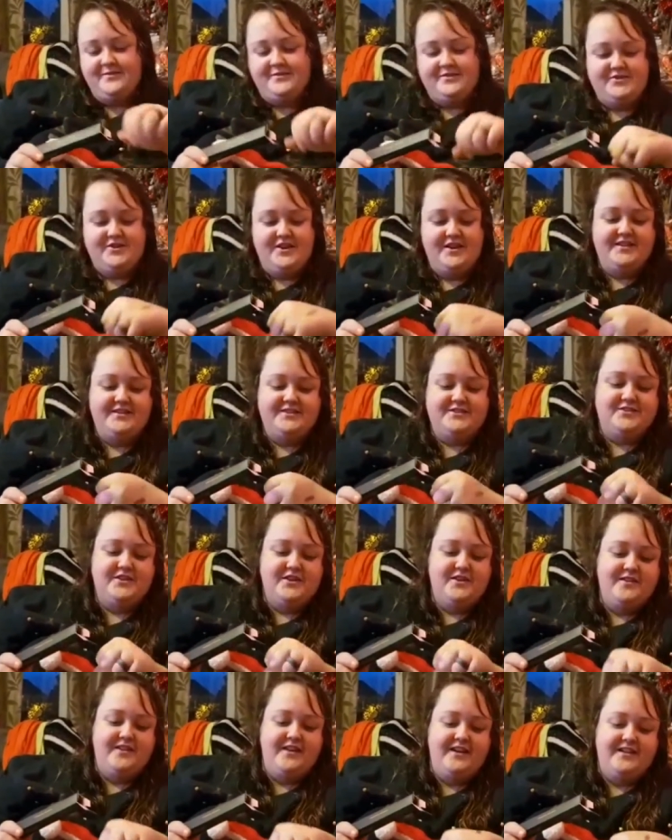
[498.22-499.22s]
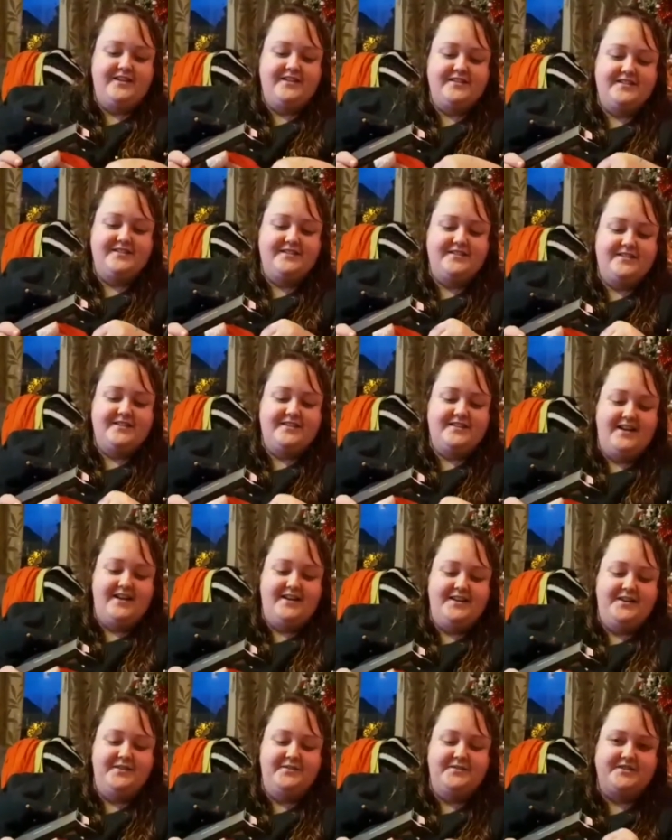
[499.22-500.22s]
I was trying to show like the
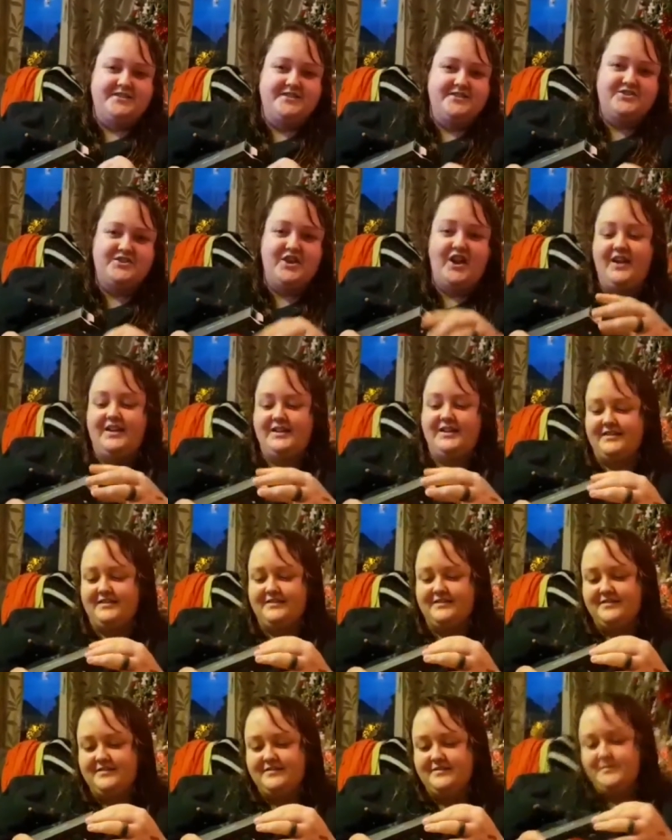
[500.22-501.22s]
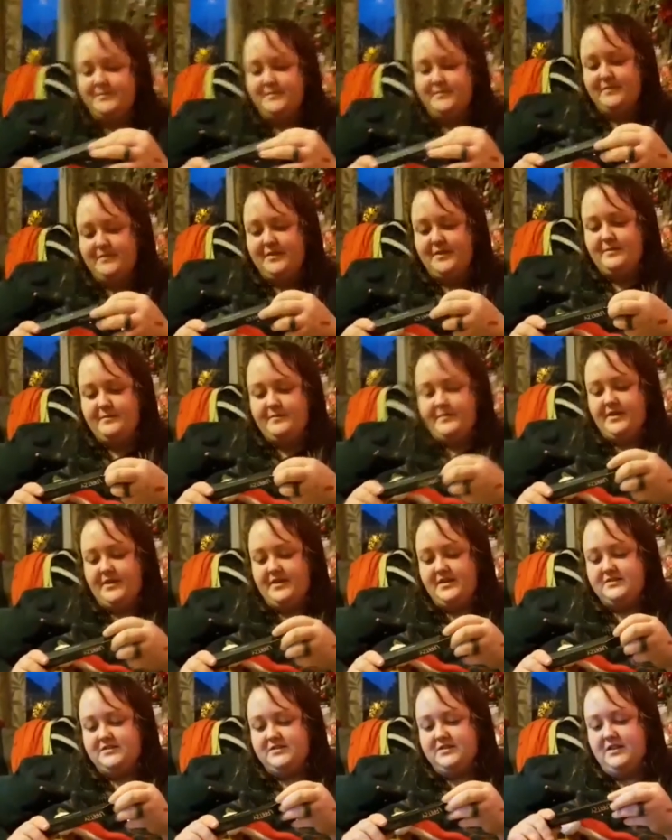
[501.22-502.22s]
colour of the shine,
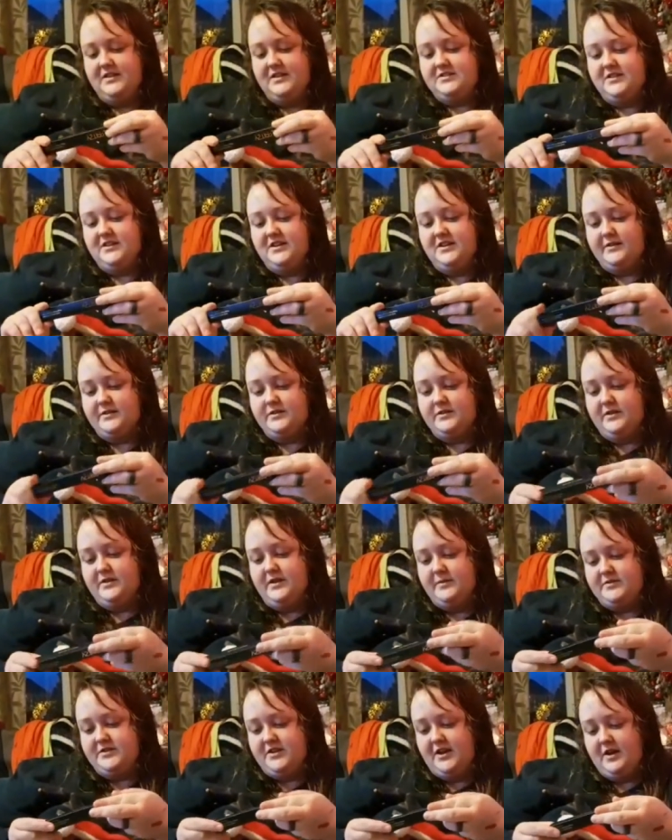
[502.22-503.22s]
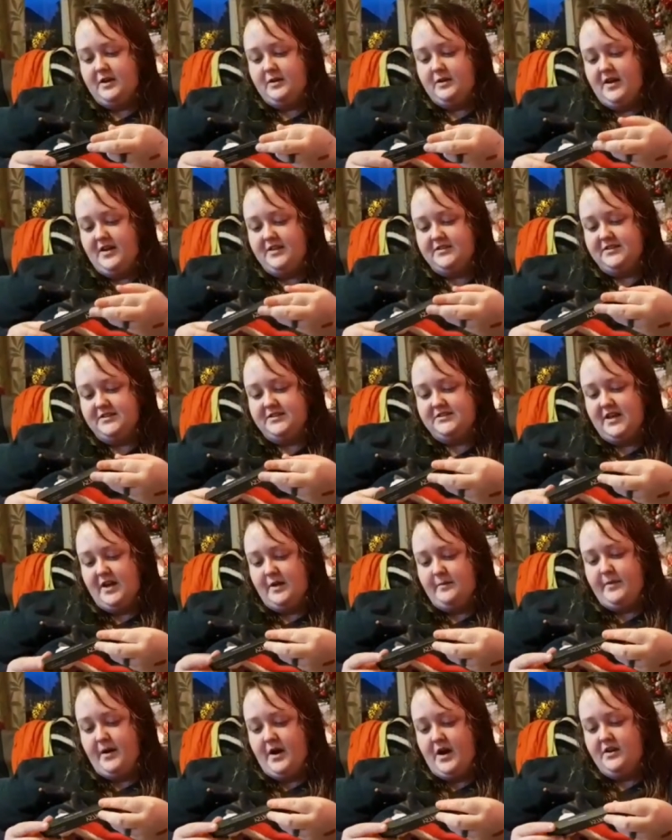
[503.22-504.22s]
but it's it's a liquid lipstick, as I
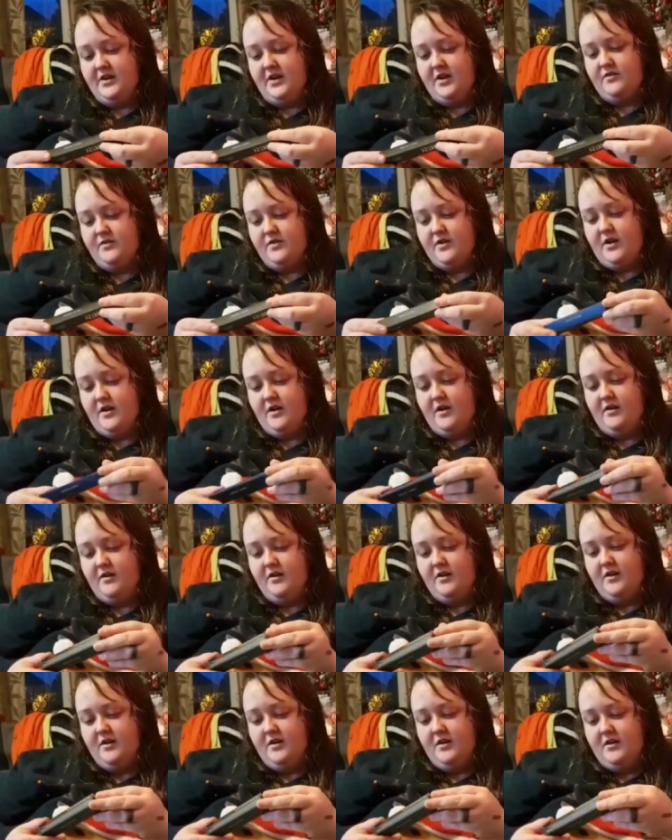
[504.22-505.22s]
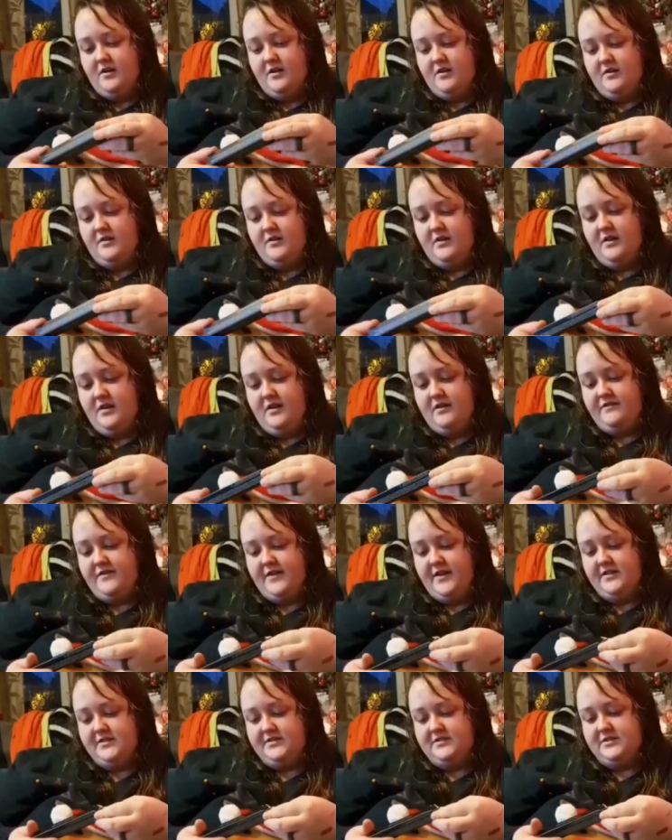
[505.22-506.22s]
said. But I don't know
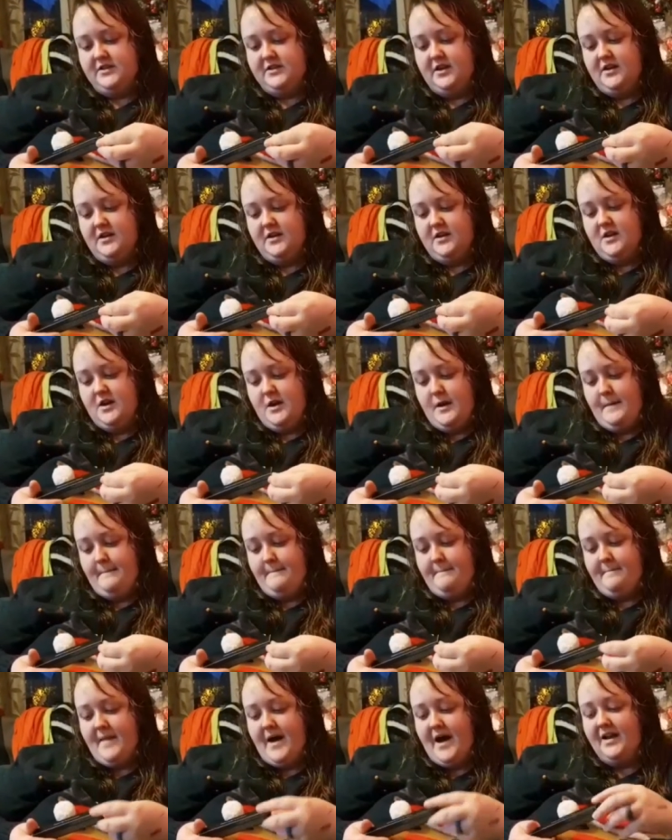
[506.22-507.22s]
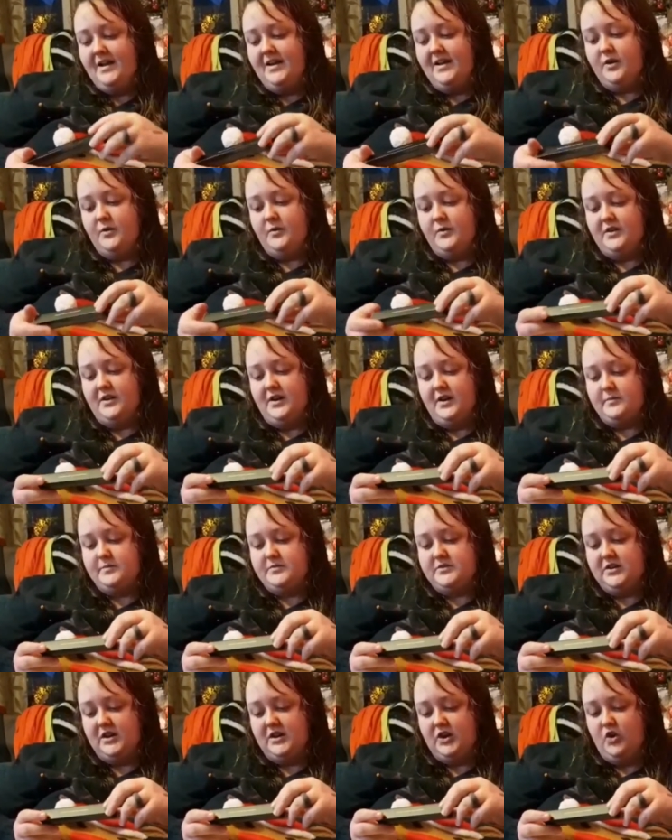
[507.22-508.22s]
if it's a matte liquid
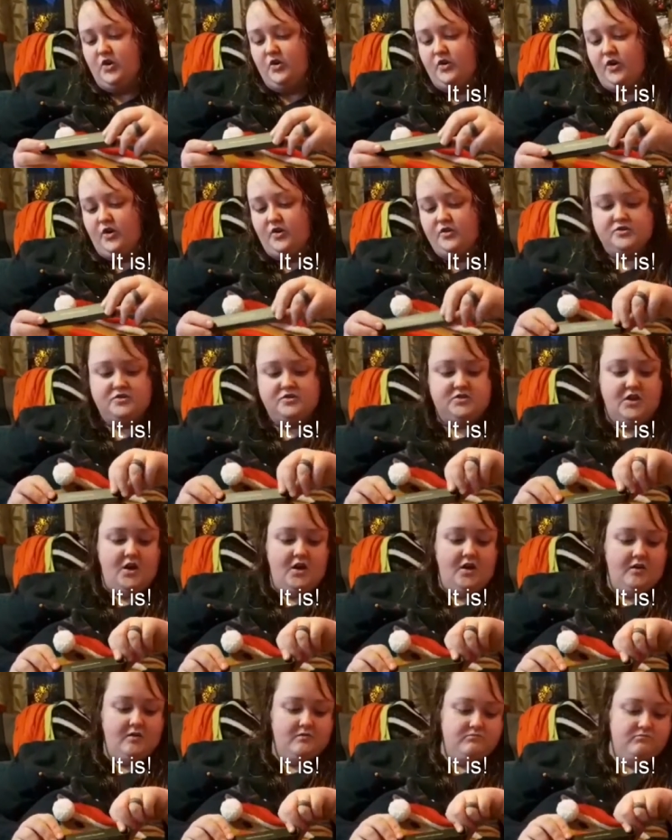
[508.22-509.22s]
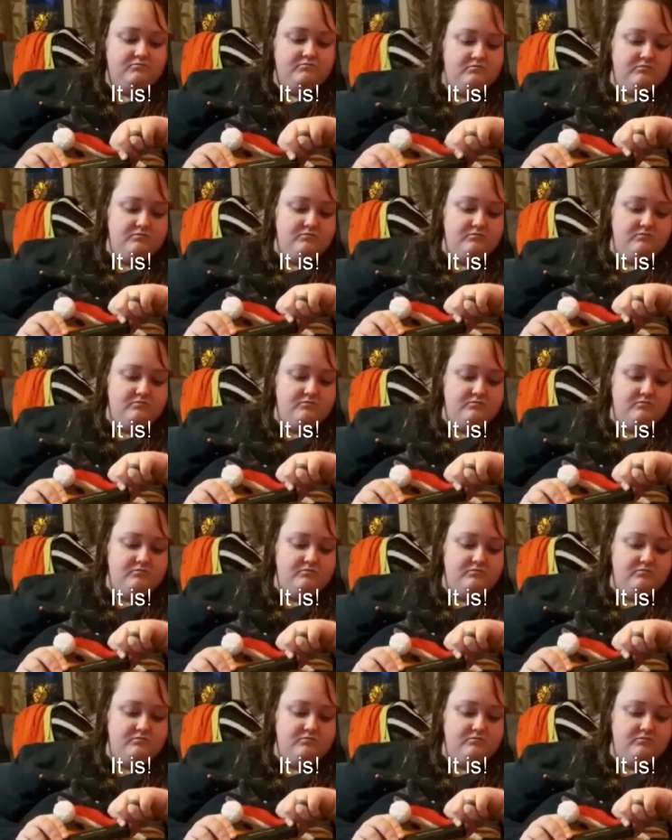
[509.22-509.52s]
lipstick or not. So it